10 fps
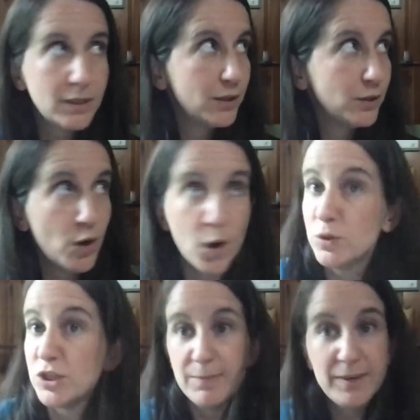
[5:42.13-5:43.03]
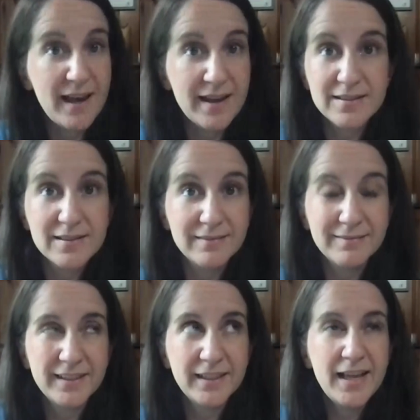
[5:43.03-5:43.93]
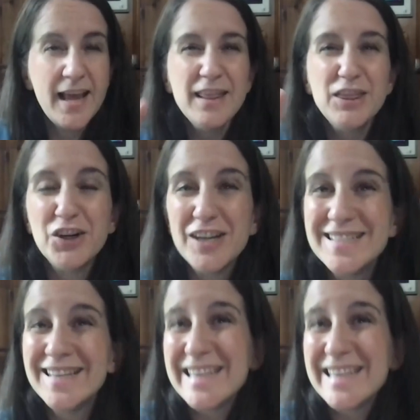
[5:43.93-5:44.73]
There isn't even a destination.